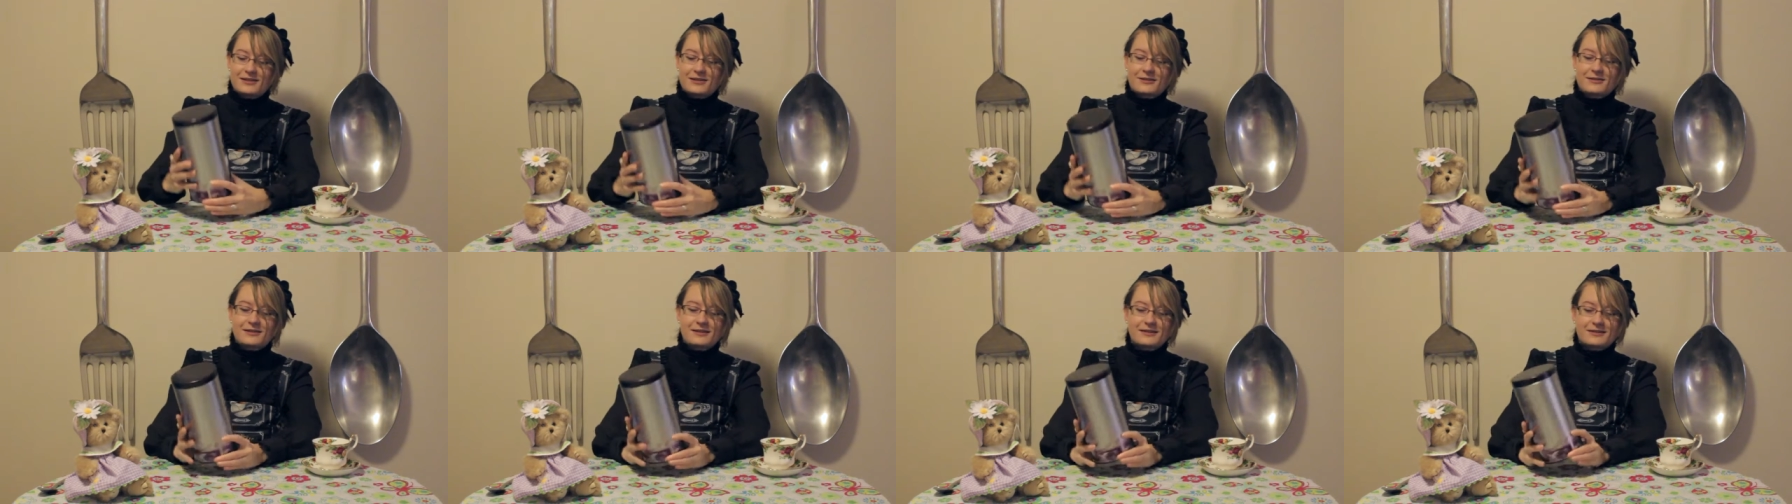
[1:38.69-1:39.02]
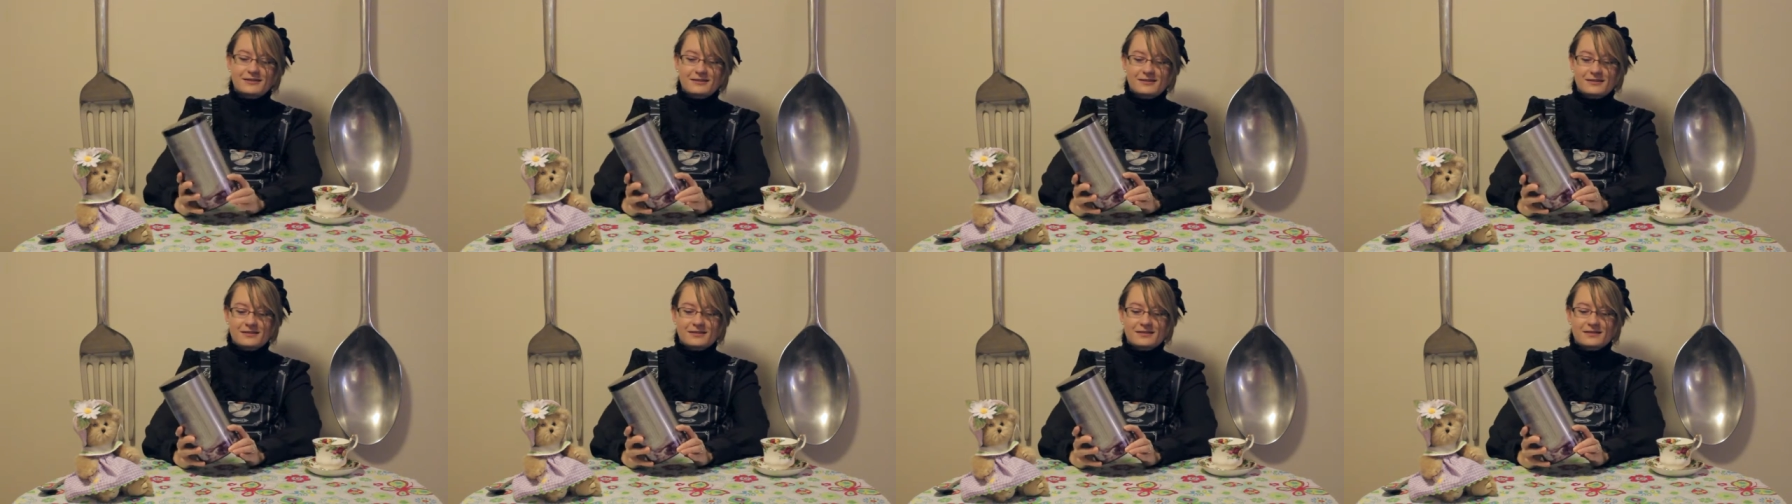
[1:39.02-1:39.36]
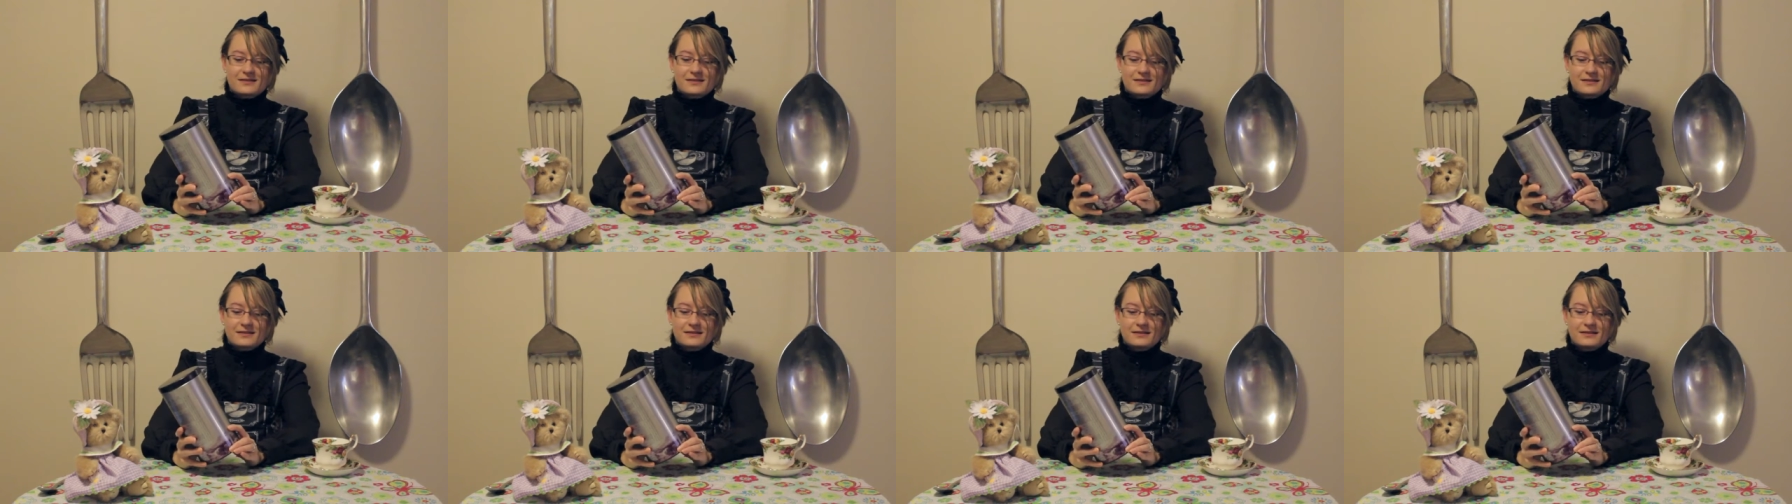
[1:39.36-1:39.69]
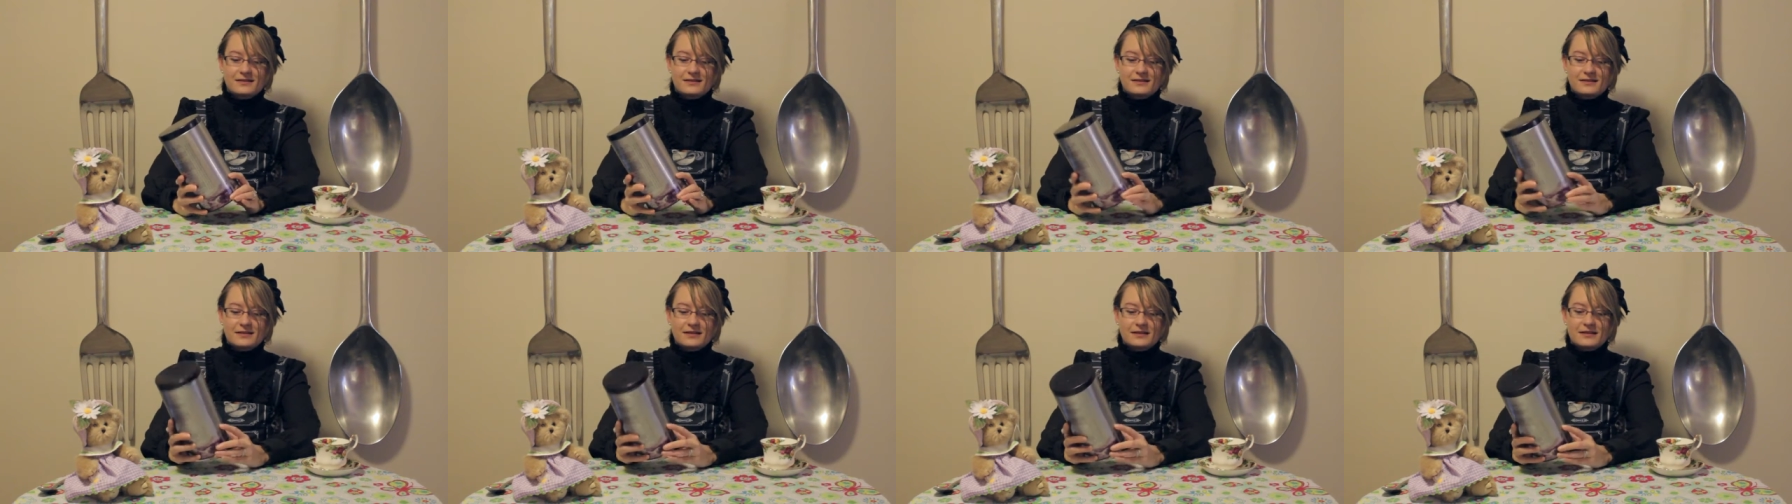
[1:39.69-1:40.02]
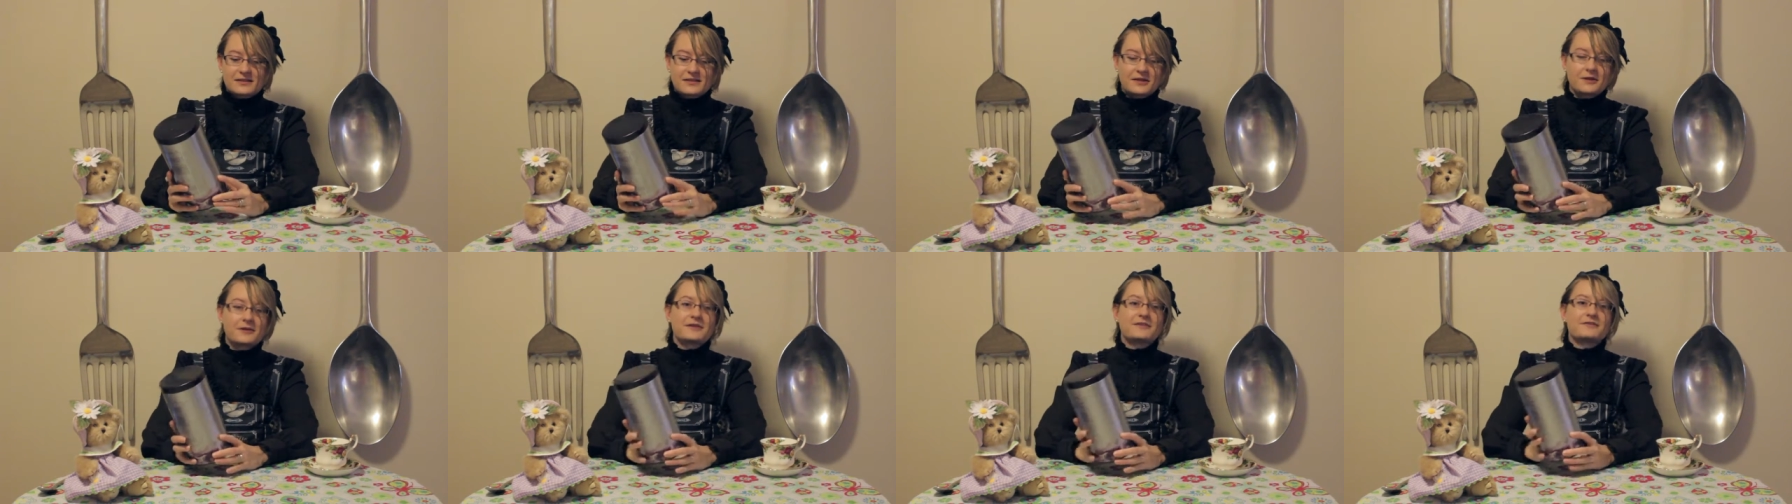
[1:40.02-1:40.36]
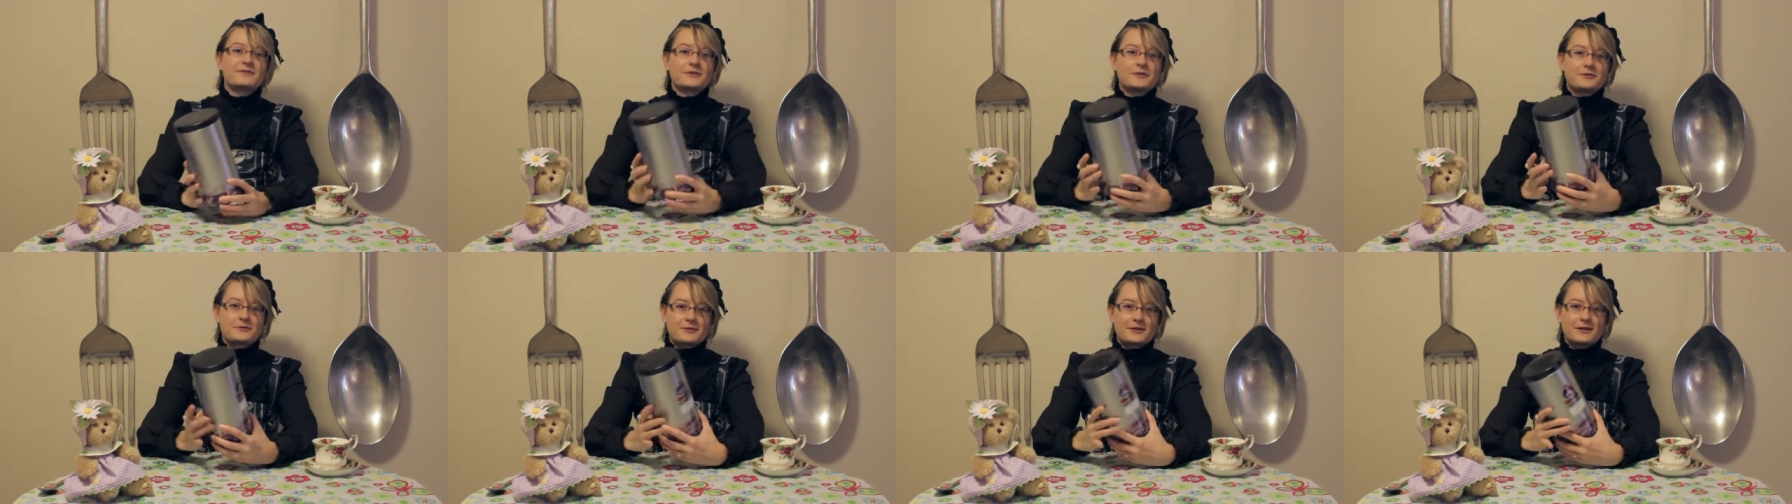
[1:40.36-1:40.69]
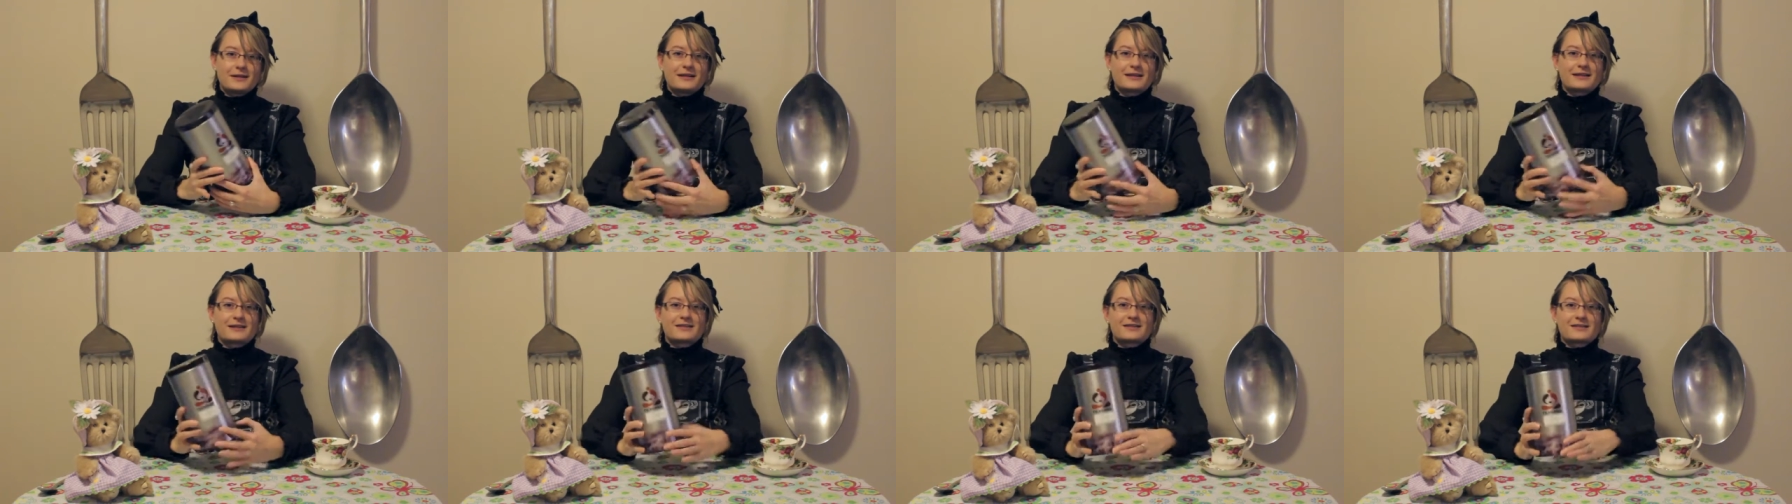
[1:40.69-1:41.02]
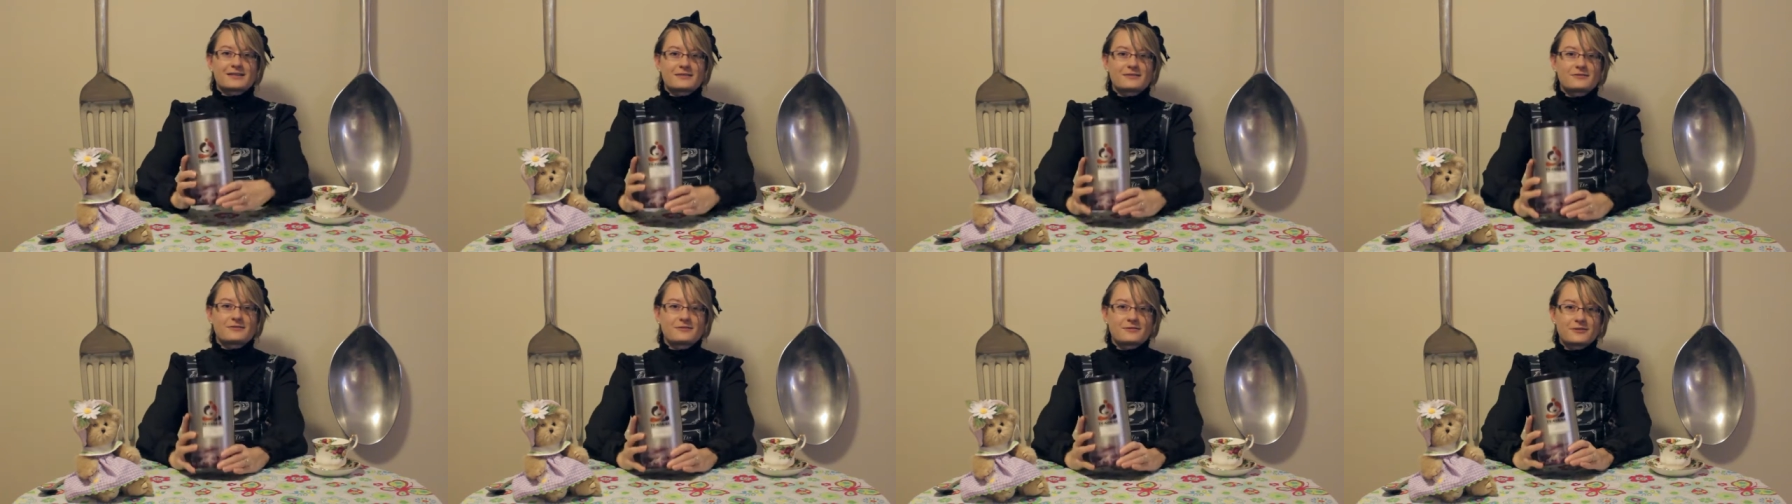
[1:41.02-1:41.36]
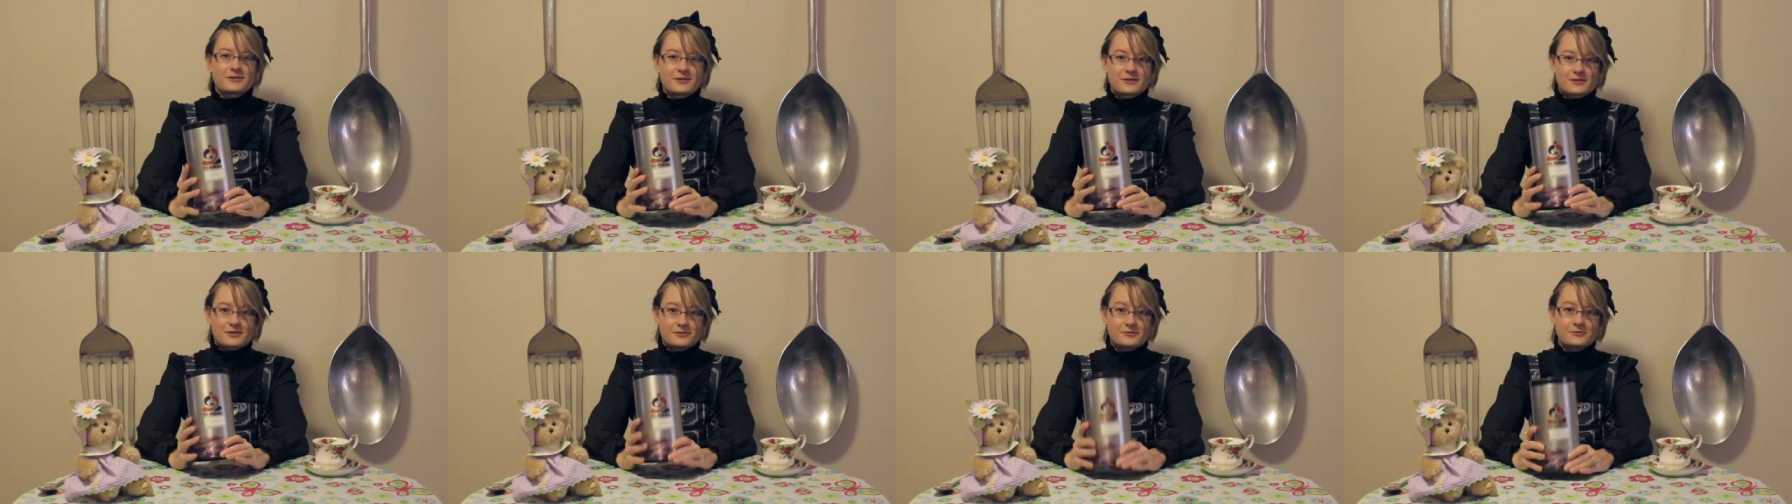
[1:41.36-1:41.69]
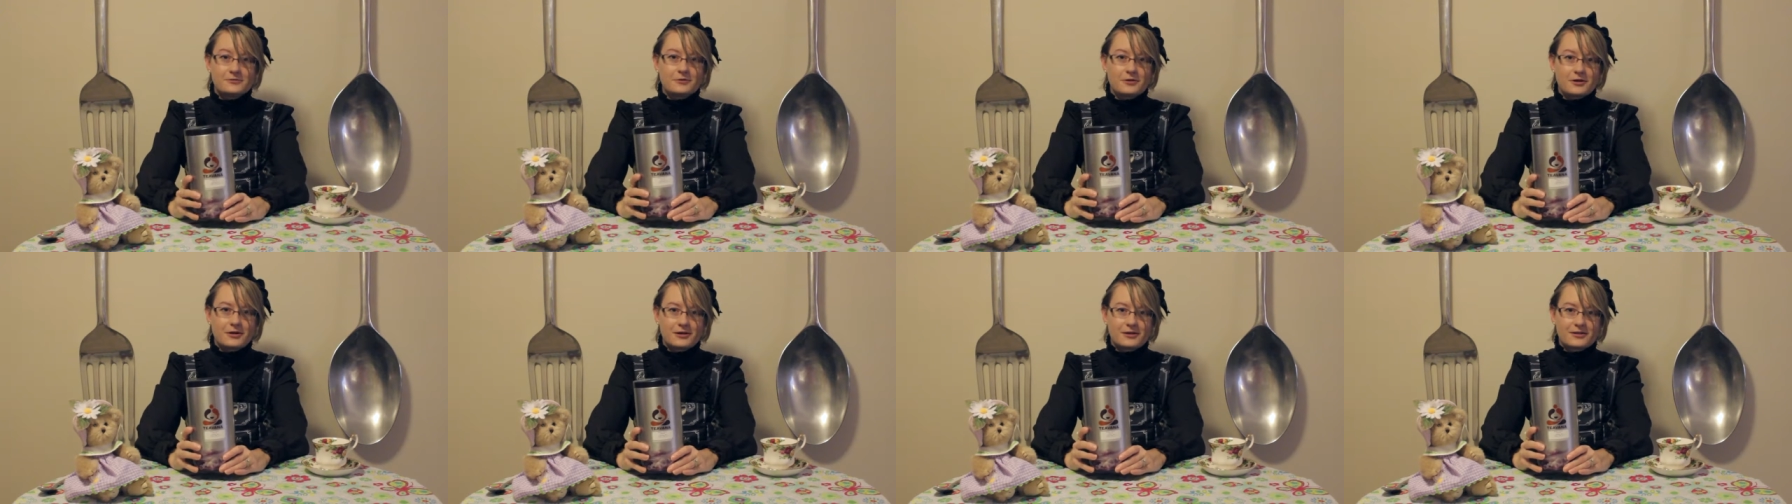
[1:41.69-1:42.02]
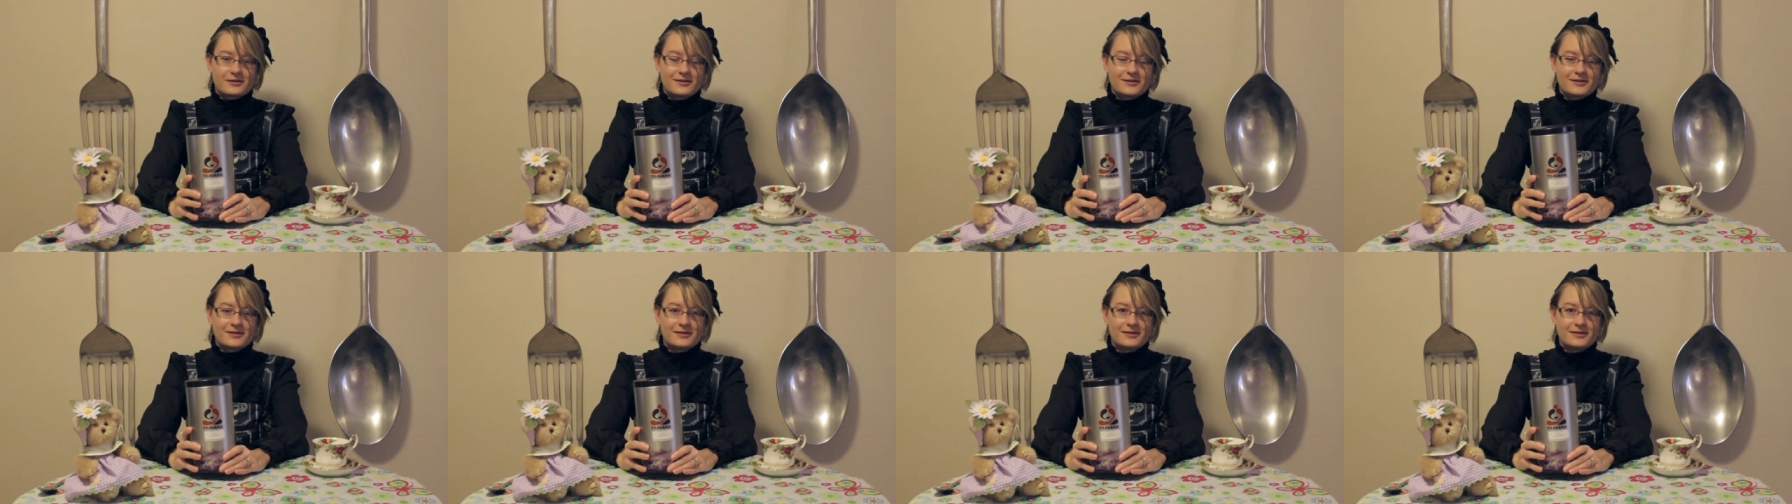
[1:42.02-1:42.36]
There is a ton of ingredients for this oolong.